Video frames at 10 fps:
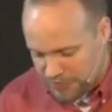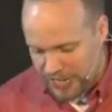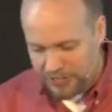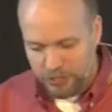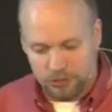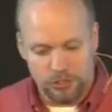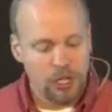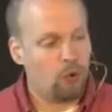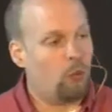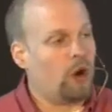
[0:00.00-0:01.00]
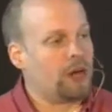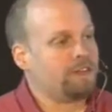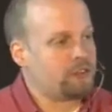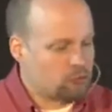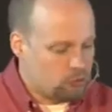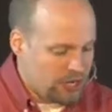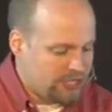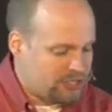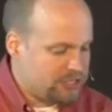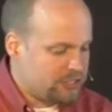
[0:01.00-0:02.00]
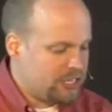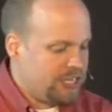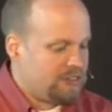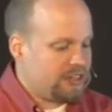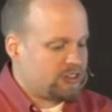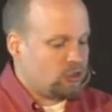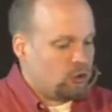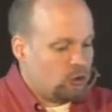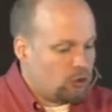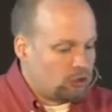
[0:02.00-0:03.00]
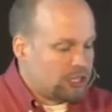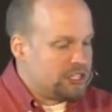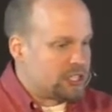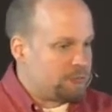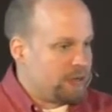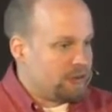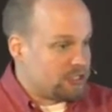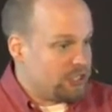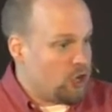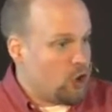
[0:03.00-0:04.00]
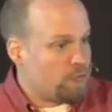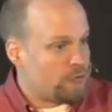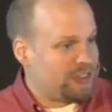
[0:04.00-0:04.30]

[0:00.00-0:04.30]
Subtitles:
Daniel, one of the reasons that the whole conspiracy over